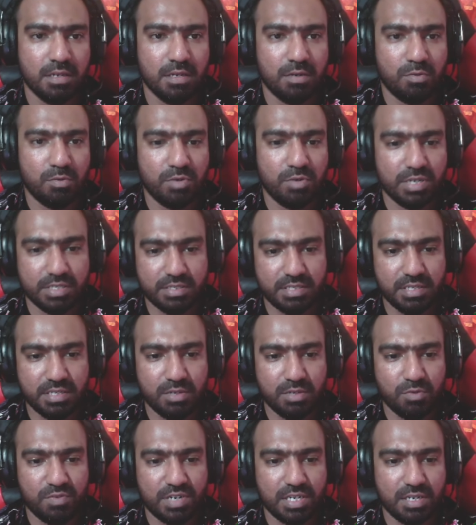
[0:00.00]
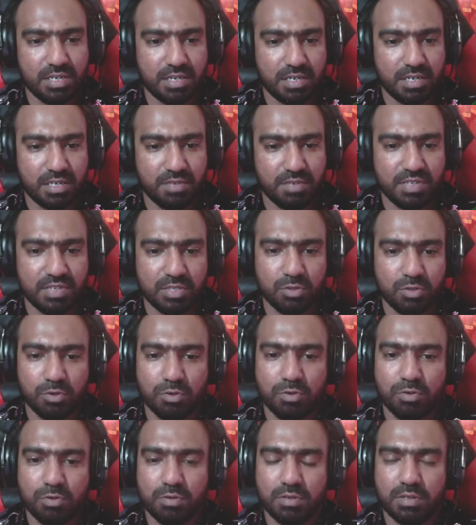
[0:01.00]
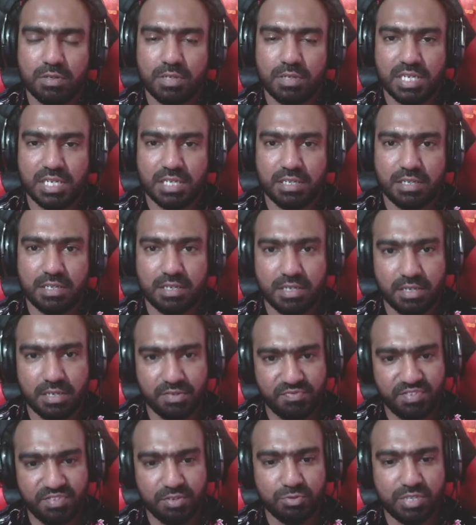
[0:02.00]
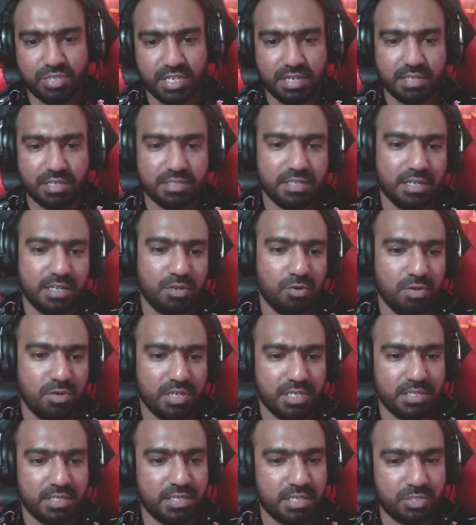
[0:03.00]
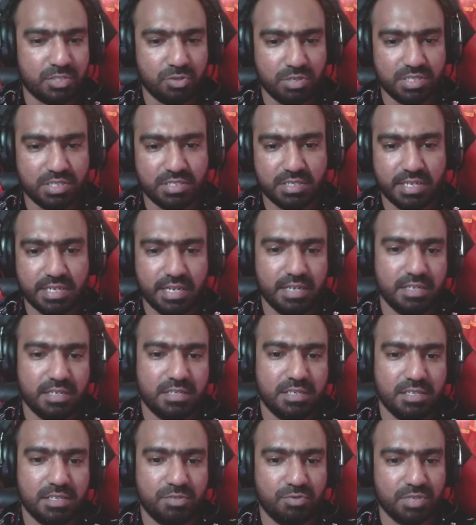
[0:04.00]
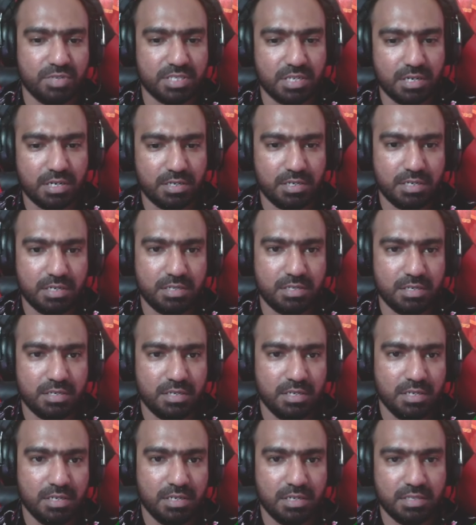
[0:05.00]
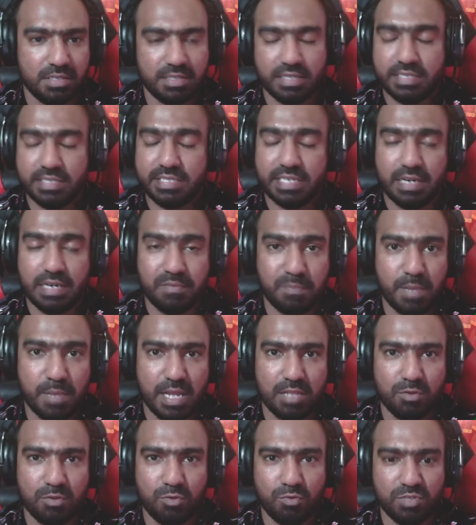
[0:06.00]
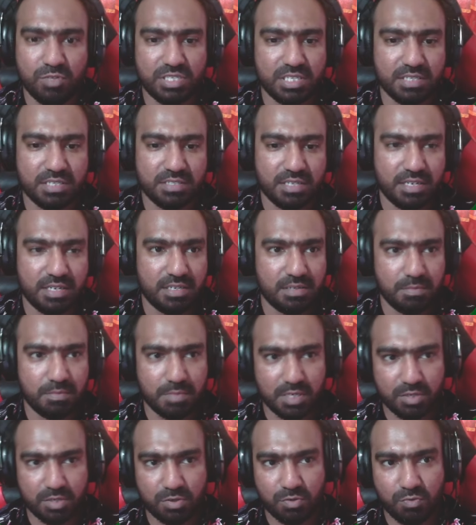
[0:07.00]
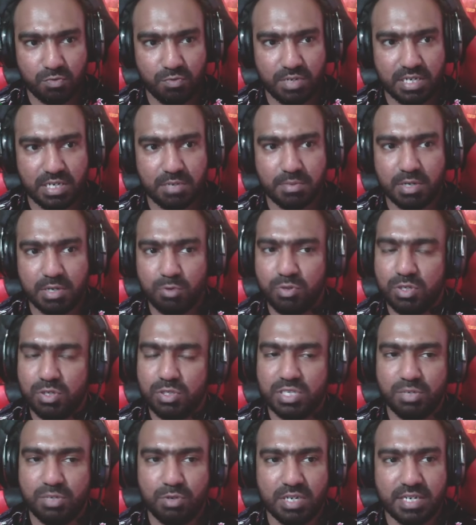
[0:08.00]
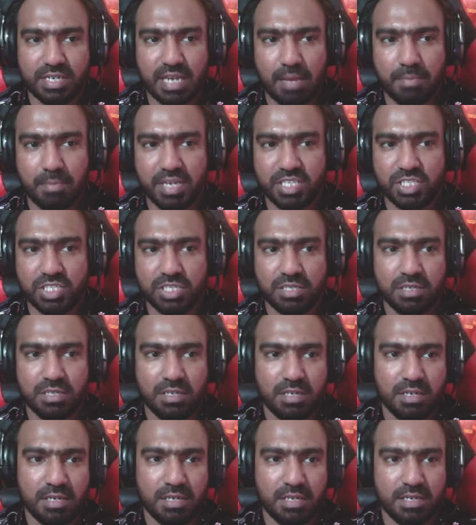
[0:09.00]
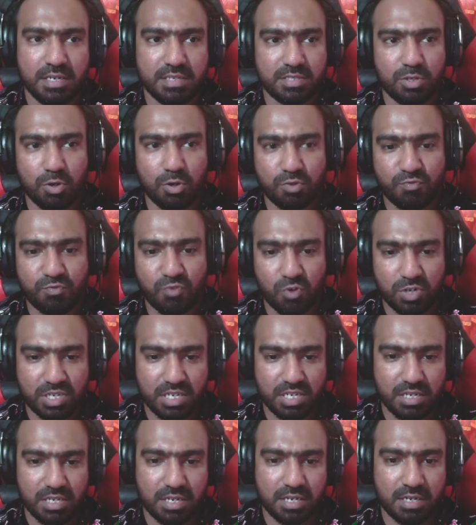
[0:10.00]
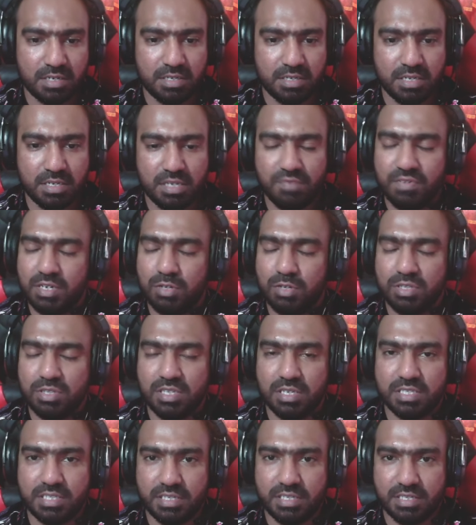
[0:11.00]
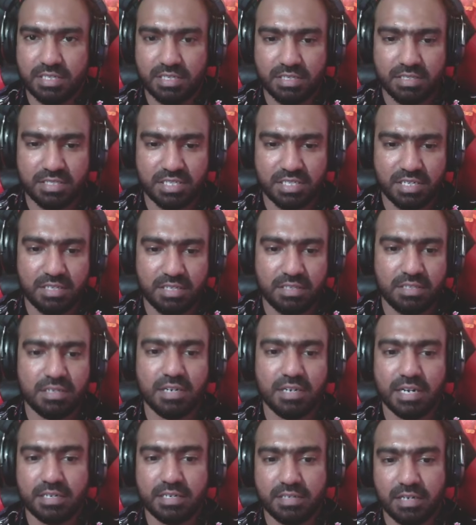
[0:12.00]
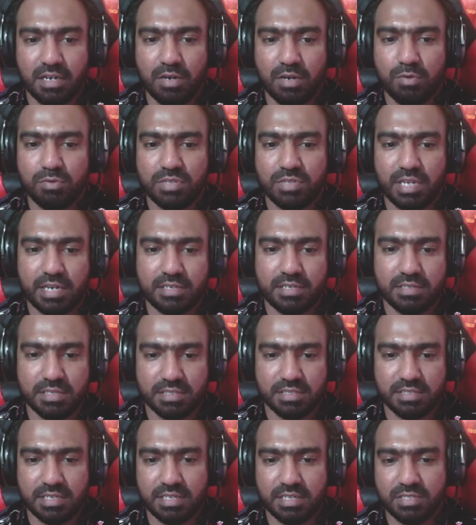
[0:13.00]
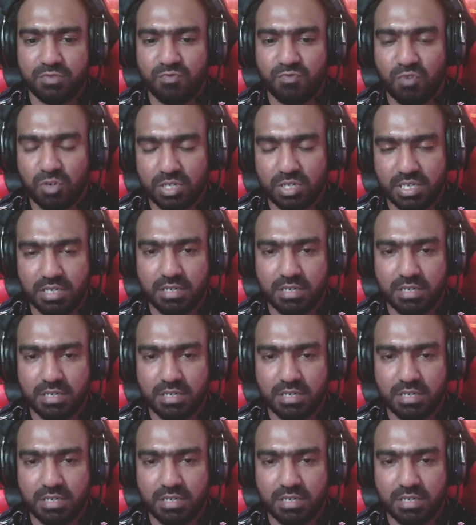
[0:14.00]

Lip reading: we can see over here, even though a few seconds ago, it actually said it was 100, the trap value, which I set, but whenever we took a damage, it's got 40, and even on the cheat engine right now, the address says 40.